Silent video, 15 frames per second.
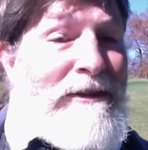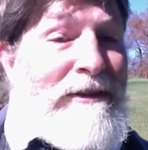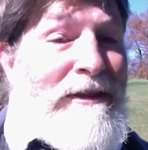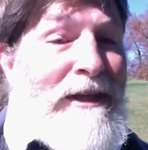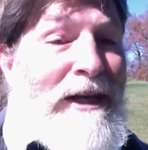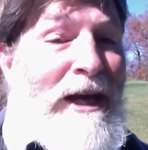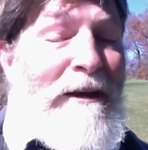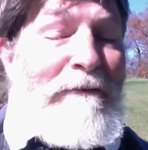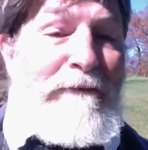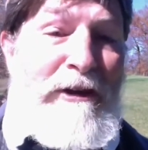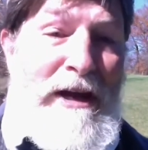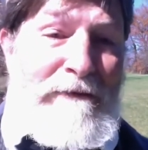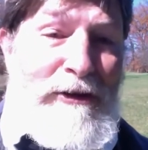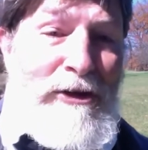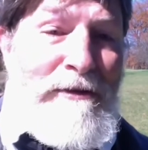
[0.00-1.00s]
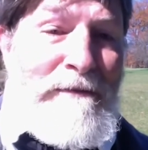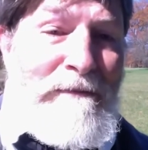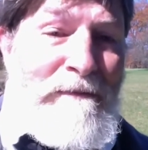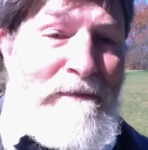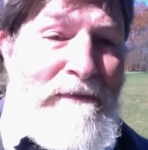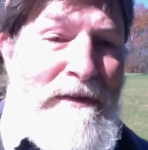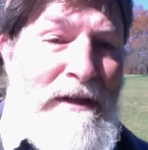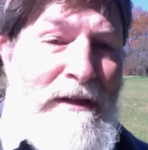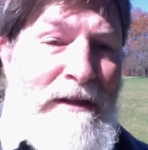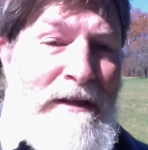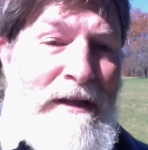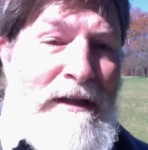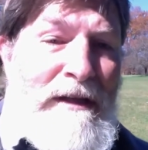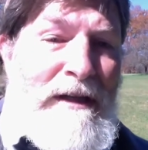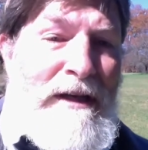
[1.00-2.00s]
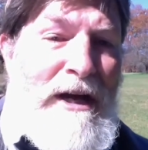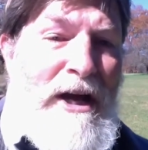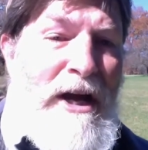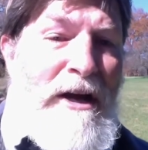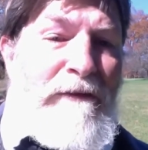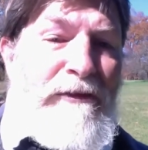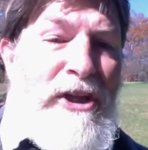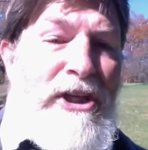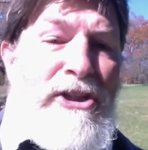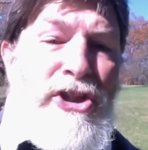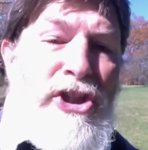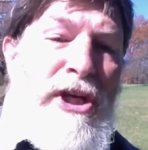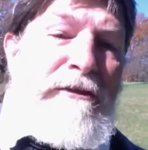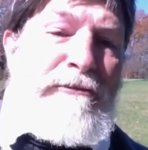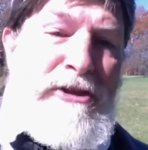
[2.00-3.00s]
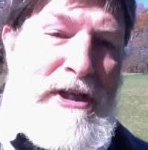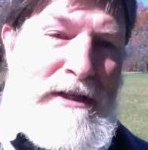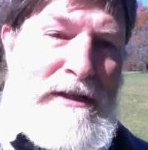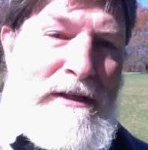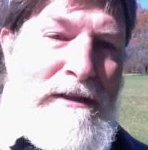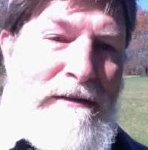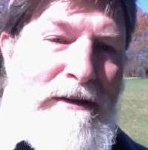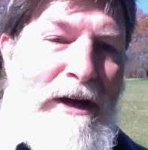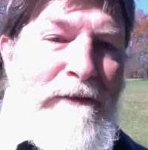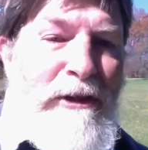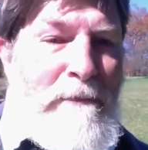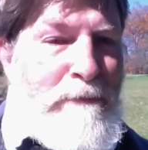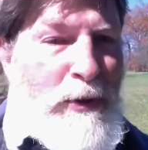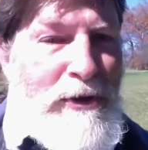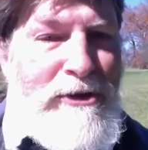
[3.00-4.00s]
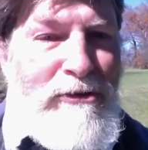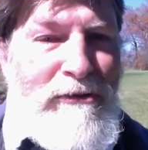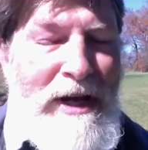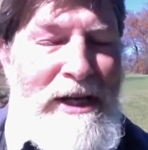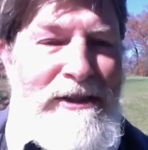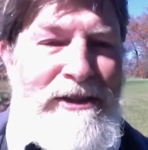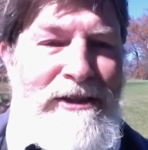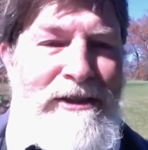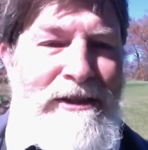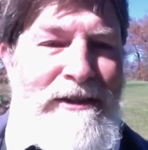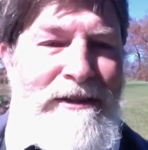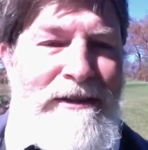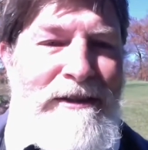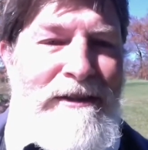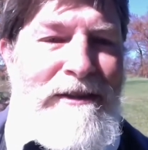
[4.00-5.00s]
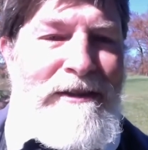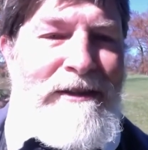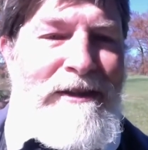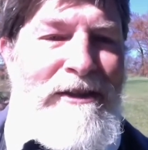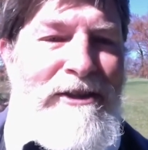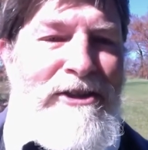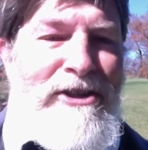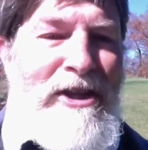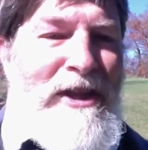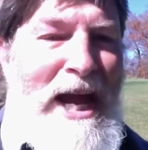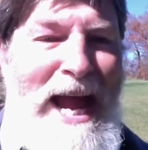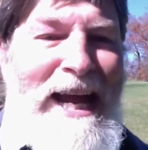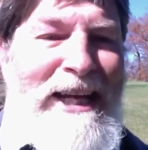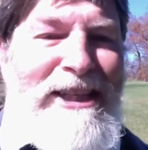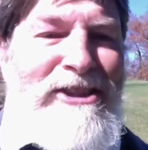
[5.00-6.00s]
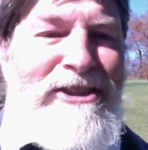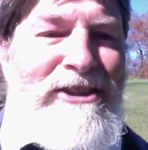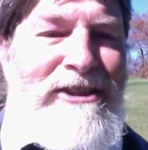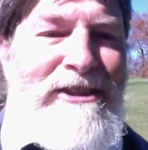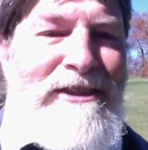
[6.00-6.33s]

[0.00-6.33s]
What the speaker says: and favor of the chieftain of the puddin' race to the haggis.